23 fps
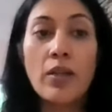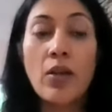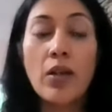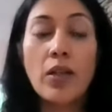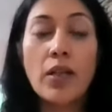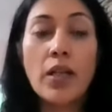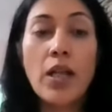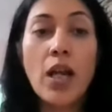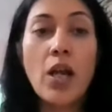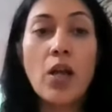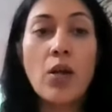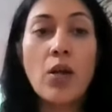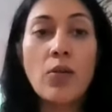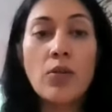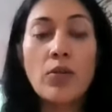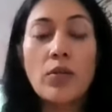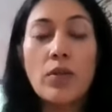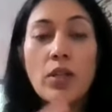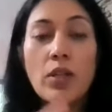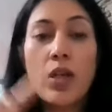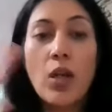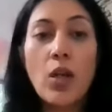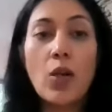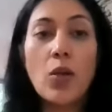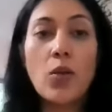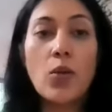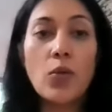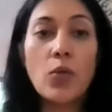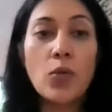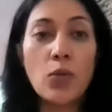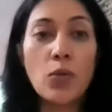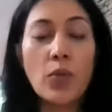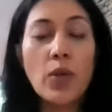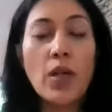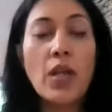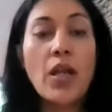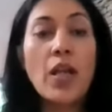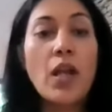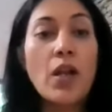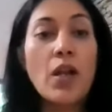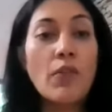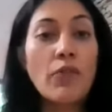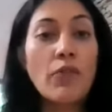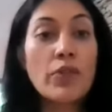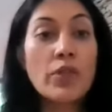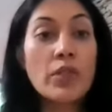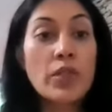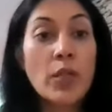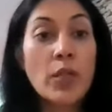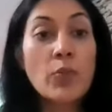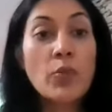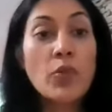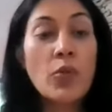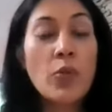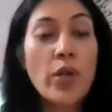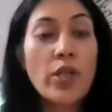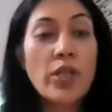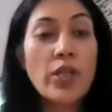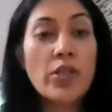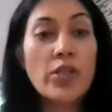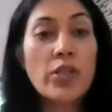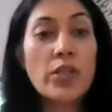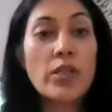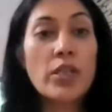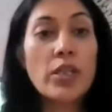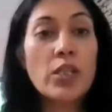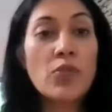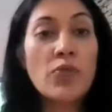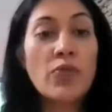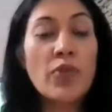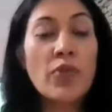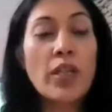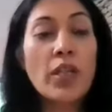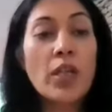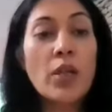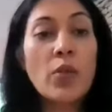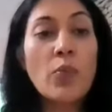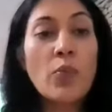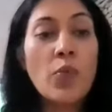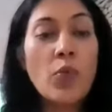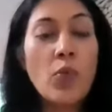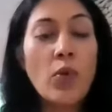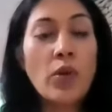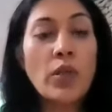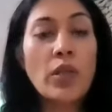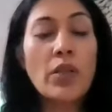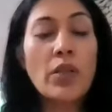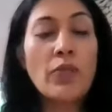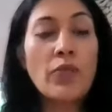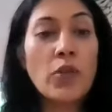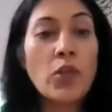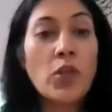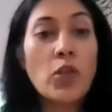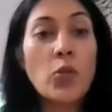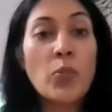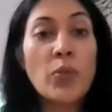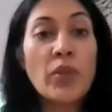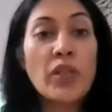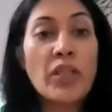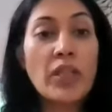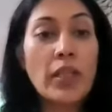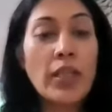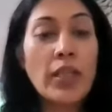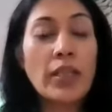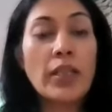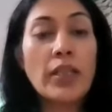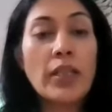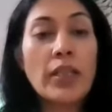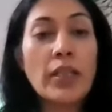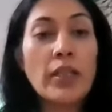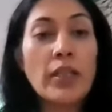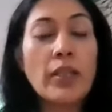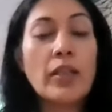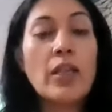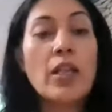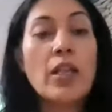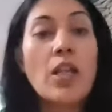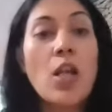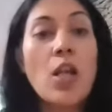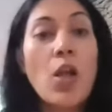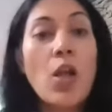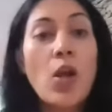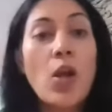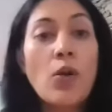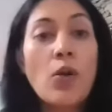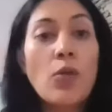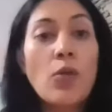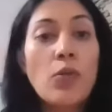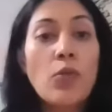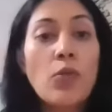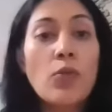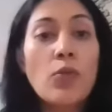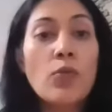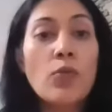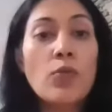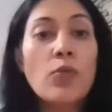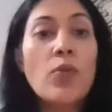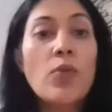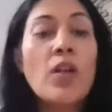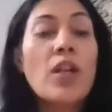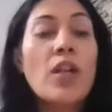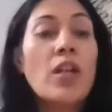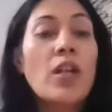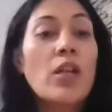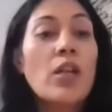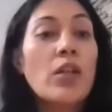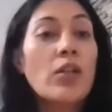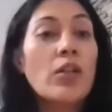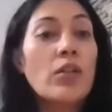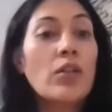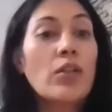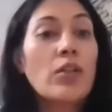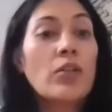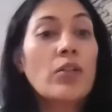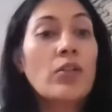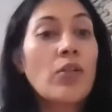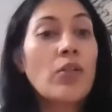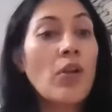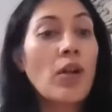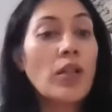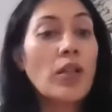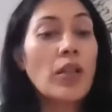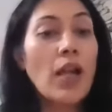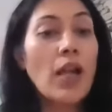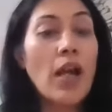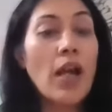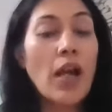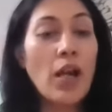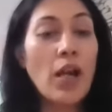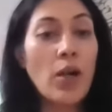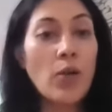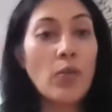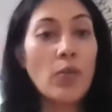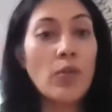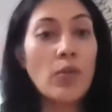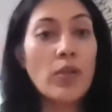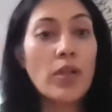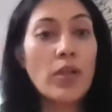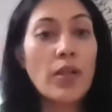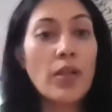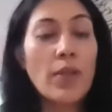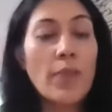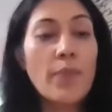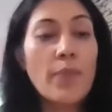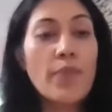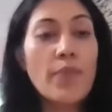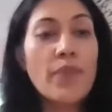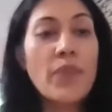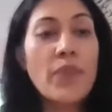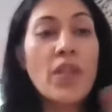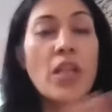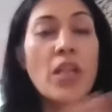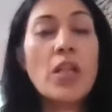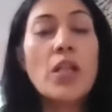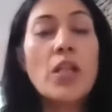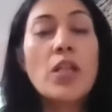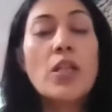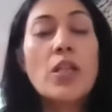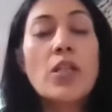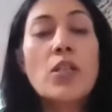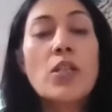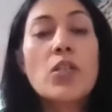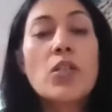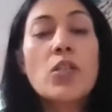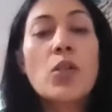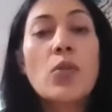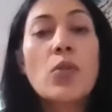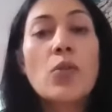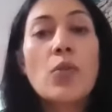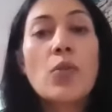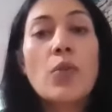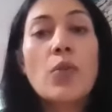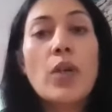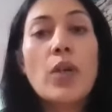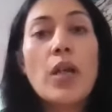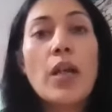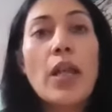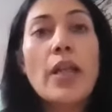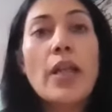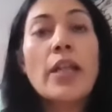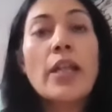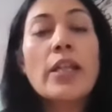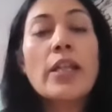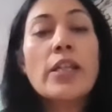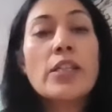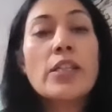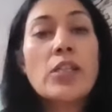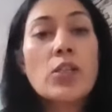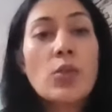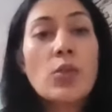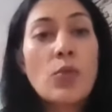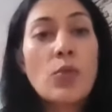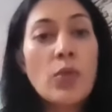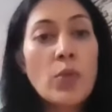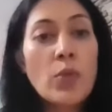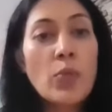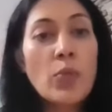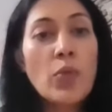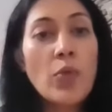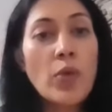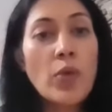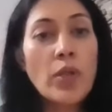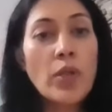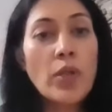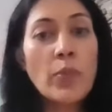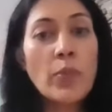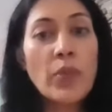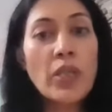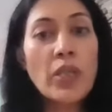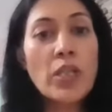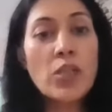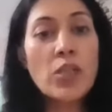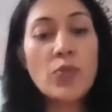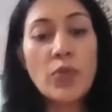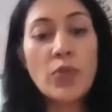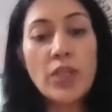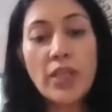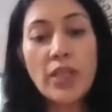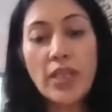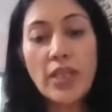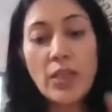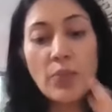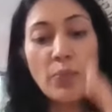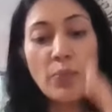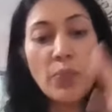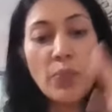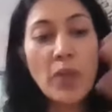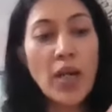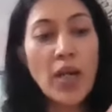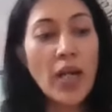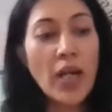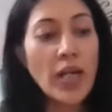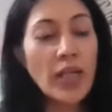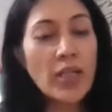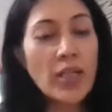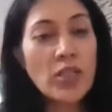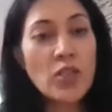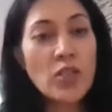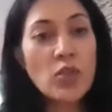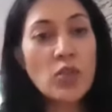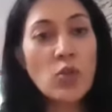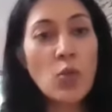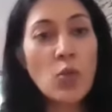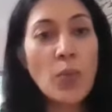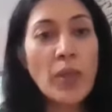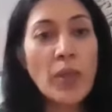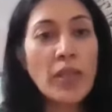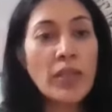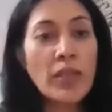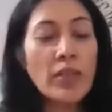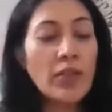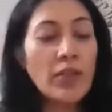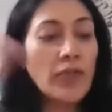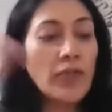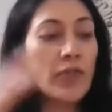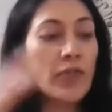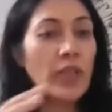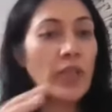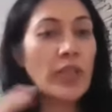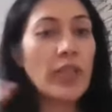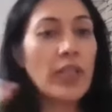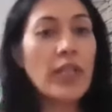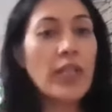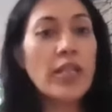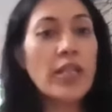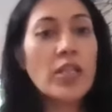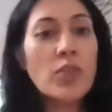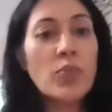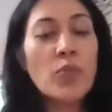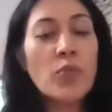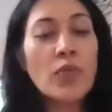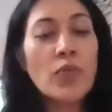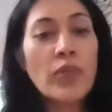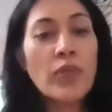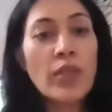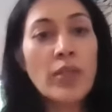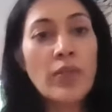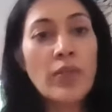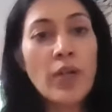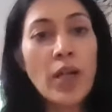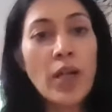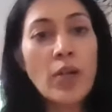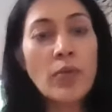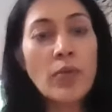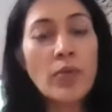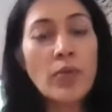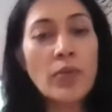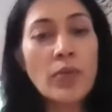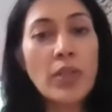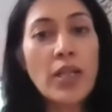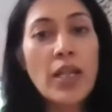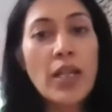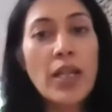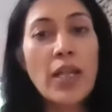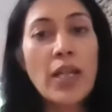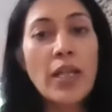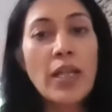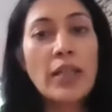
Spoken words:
not how, who. For some questions, it's very important for you to be thinking who, not how. So, and it is so important because we get mired in so many different things moving around